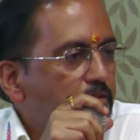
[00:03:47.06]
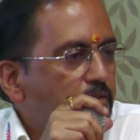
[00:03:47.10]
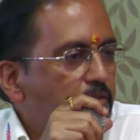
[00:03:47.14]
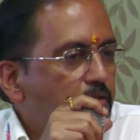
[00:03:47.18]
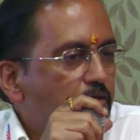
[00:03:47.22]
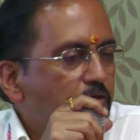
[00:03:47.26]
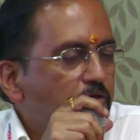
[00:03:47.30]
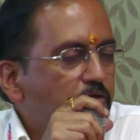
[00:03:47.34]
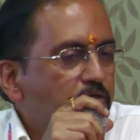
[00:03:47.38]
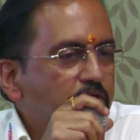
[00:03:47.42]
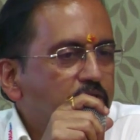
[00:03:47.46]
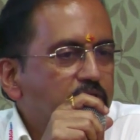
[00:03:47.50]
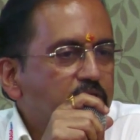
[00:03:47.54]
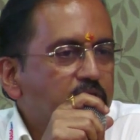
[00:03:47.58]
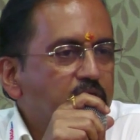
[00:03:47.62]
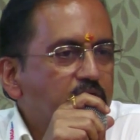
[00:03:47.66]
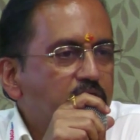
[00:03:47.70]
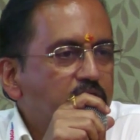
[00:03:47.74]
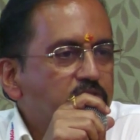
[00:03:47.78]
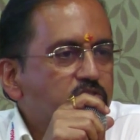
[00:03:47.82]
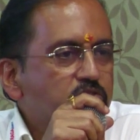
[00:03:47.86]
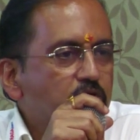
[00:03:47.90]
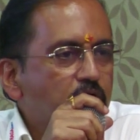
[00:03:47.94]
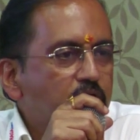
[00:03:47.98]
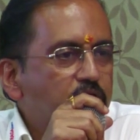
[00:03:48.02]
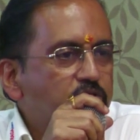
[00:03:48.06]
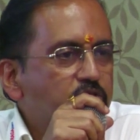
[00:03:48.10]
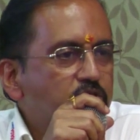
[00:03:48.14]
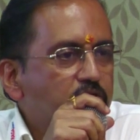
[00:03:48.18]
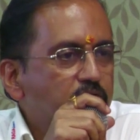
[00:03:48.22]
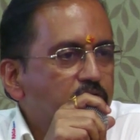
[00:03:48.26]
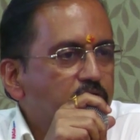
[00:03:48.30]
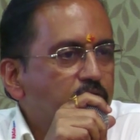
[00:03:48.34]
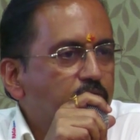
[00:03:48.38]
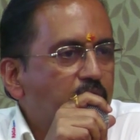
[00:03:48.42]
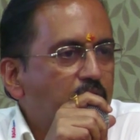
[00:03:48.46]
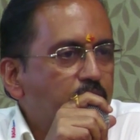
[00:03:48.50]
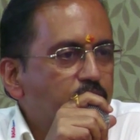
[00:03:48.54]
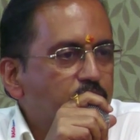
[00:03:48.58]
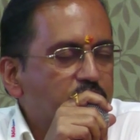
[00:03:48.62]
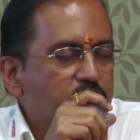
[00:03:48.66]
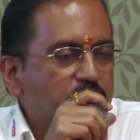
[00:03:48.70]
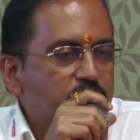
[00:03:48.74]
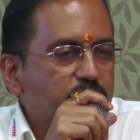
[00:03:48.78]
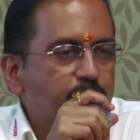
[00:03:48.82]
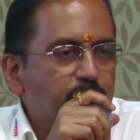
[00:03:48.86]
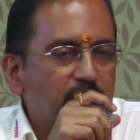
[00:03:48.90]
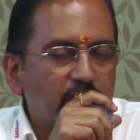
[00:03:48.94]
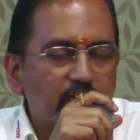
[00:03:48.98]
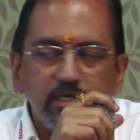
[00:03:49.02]
on the installation of the
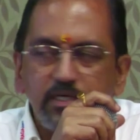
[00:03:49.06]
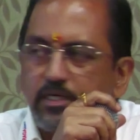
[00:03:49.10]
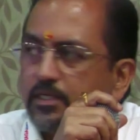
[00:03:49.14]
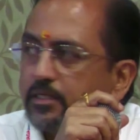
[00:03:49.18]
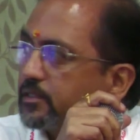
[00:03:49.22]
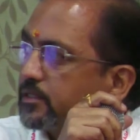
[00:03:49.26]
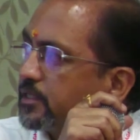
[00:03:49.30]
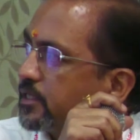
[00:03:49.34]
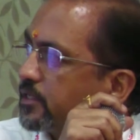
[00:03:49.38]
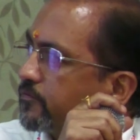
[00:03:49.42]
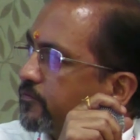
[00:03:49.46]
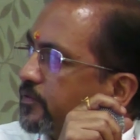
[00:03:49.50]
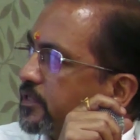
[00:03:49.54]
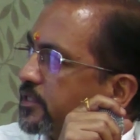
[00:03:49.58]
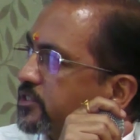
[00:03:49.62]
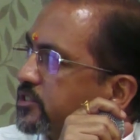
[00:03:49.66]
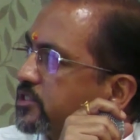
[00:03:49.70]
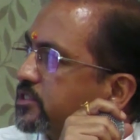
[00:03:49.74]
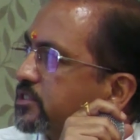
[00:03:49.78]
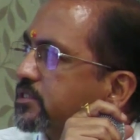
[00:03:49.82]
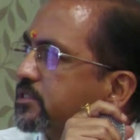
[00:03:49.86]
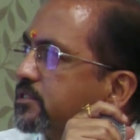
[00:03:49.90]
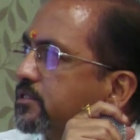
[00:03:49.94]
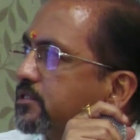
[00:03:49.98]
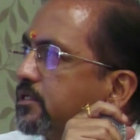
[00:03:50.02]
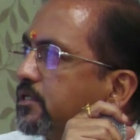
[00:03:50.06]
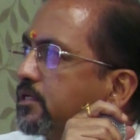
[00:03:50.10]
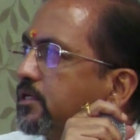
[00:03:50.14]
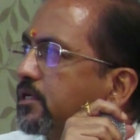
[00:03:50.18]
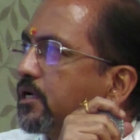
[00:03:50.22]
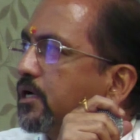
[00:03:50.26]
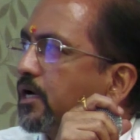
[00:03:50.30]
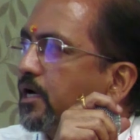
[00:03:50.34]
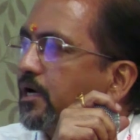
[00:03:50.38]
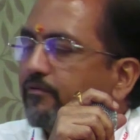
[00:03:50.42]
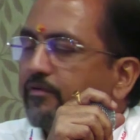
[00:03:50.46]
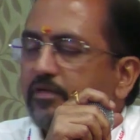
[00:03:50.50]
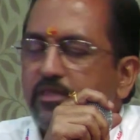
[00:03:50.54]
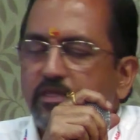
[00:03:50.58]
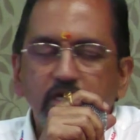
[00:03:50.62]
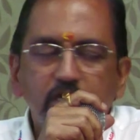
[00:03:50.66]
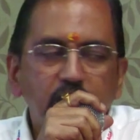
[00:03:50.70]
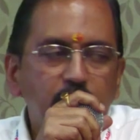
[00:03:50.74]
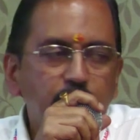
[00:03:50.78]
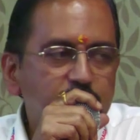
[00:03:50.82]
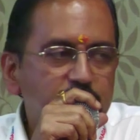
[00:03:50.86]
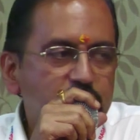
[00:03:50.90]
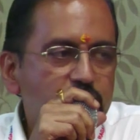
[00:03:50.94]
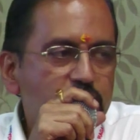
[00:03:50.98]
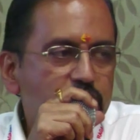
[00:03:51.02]
biomethanation plant that was having the
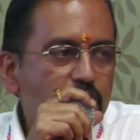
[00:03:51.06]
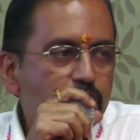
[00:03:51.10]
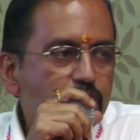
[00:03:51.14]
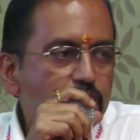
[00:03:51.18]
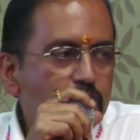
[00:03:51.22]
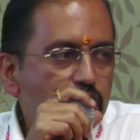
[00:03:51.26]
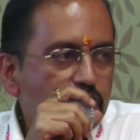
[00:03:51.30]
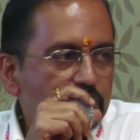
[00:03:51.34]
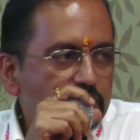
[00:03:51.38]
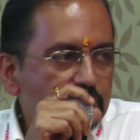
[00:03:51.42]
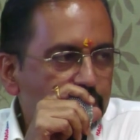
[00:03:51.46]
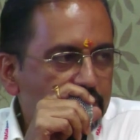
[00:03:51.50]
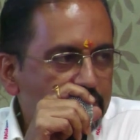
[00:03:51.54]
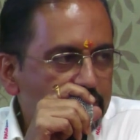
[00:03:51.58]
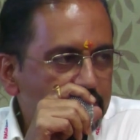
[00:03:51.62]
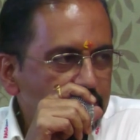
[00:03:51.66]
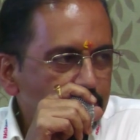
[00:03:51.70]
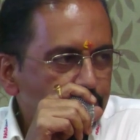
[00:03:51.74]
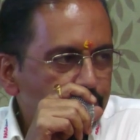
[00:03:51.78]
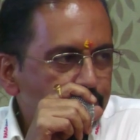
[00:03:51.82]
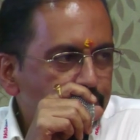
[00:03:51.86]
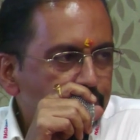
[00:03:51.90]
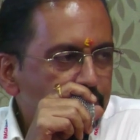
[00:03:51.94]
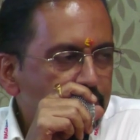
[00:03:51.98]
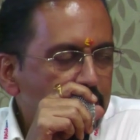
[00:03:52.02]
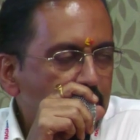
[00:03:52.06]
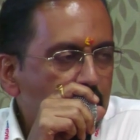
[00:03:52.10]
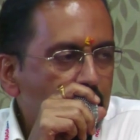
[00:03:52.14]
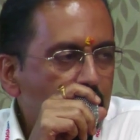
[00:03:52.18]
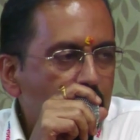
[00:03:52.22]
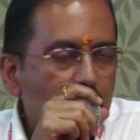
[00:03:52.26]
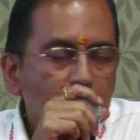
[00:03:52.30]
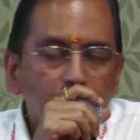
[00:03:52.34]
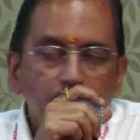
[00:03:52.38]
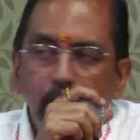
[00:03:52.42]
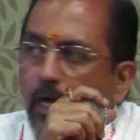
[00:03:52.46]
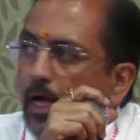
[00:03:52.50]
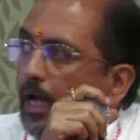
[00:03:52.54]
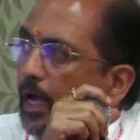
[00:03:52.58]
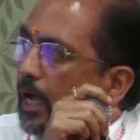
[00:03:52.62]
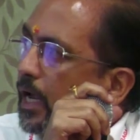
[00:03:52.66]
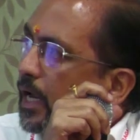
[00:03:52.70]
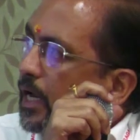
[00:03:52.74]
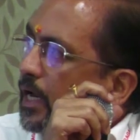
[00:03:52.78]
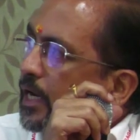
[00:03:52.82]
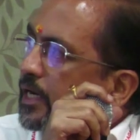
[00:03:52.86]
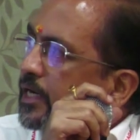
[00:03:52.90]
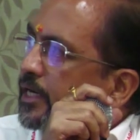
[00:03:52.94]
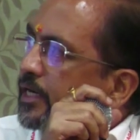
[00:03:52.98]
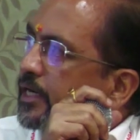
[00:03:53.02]
capacity of 2 TPD,
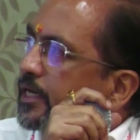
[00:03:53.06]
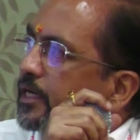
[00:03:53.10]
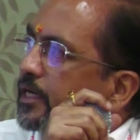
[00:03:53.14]
and